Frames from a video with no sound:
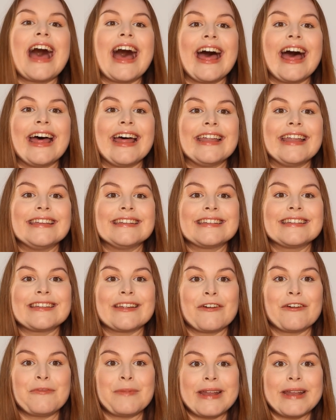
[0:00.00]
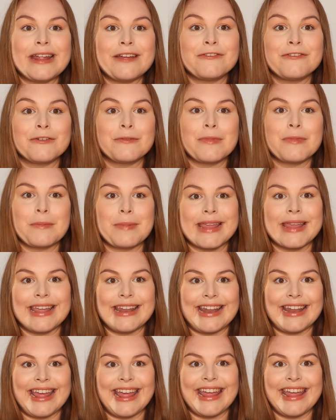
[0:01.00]
and so I've been here from the
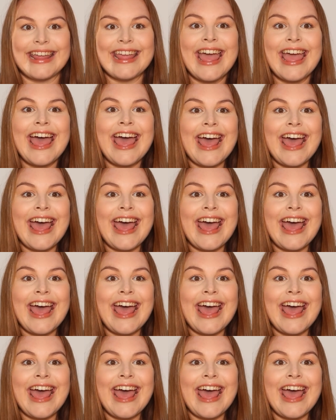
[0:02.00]
beginning.